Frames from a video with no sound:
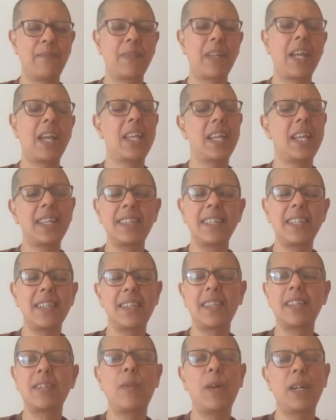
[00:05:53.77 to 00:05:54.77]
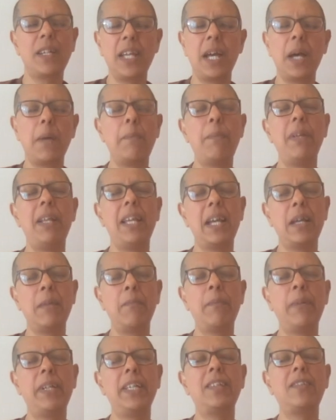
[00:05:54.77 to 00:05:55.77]
and exist quite happily
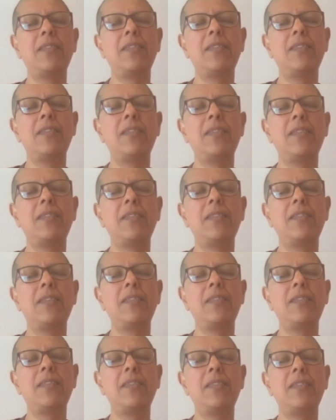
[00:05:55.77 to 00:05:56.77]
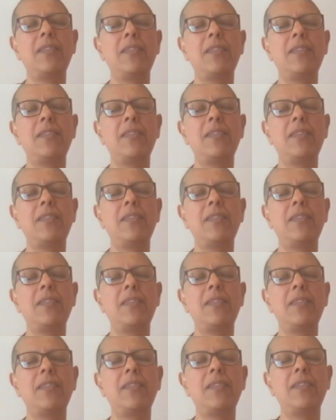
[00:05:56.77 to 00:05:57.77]
and peacefully. And what are they?